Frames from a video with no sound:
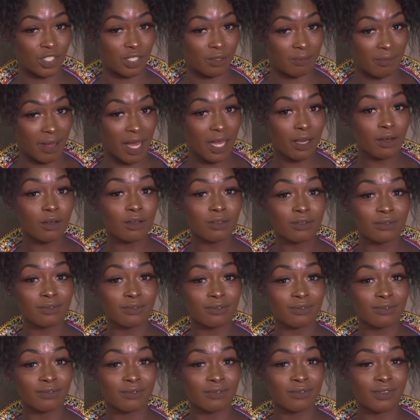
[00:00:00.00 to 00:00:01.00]
Chimano,
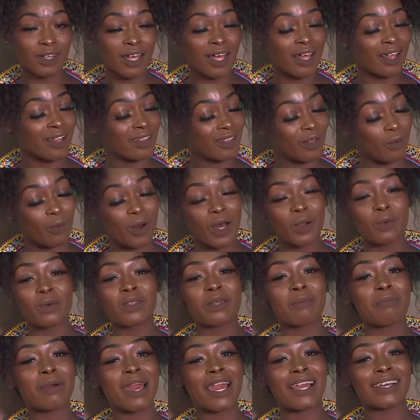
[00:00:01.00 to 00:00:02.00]
the one with
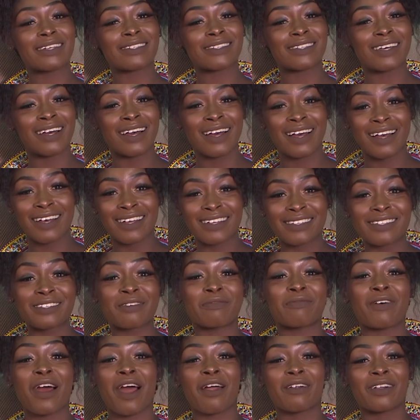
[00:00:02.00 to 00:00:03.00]
the bass,
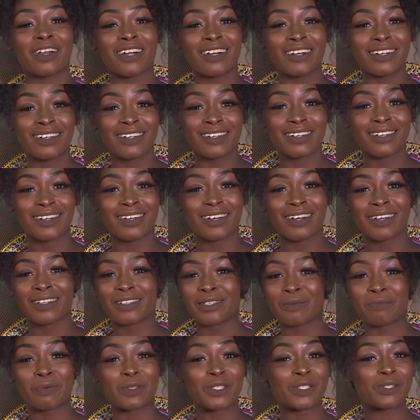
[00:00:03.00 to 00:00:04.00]
Savara,
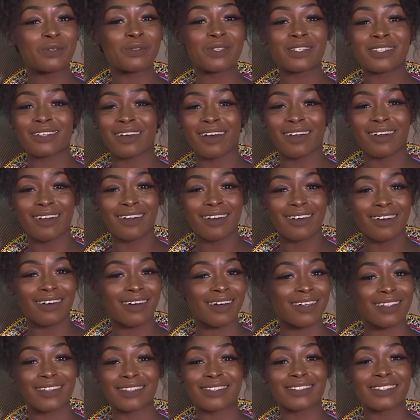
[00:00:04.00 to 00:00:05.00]
the producer,
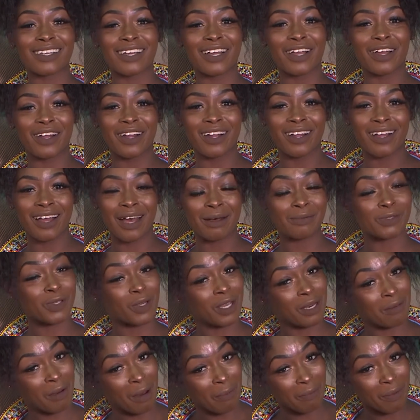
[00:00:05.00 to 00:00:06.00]
the singer. I'm
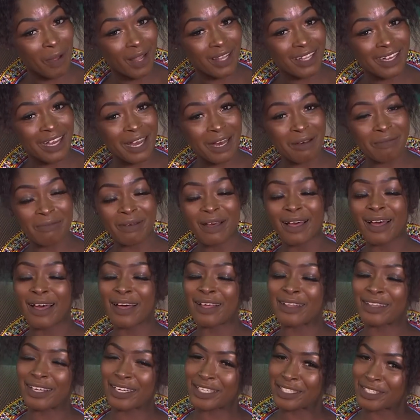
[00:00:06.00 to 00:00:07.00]
talking about Polycarp,
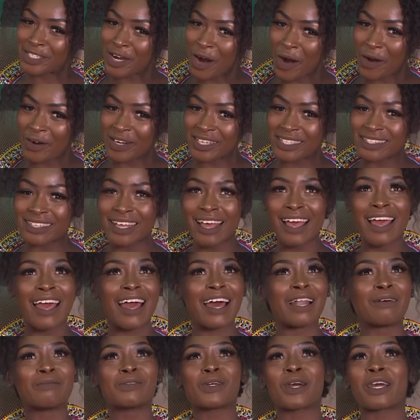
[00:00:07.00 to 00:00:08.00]
the guitarist,
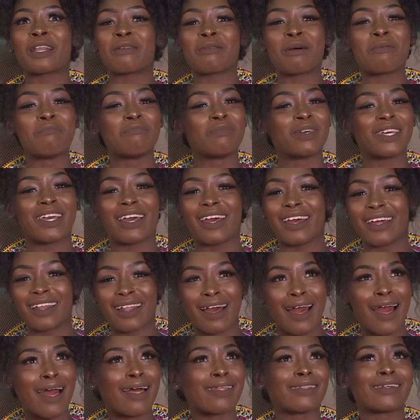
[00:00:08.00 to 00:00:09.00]
and I'm talking about
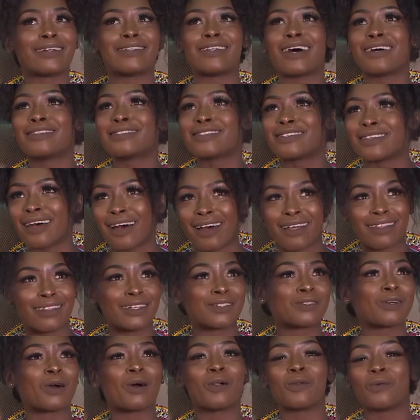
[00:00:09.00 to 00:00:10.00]
Bien, the dancer, the
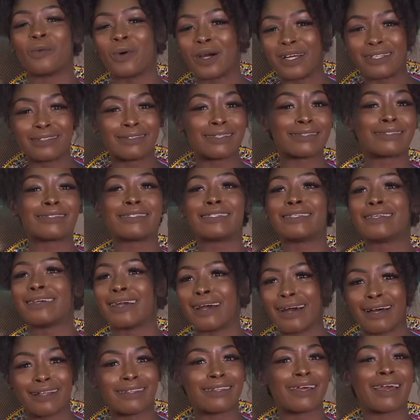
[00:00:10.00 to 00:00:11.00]
tall one, the
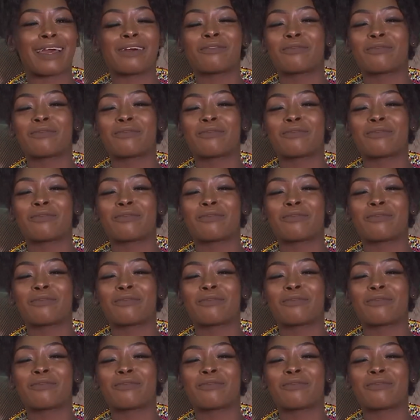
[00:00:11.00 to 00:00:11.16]
singer, the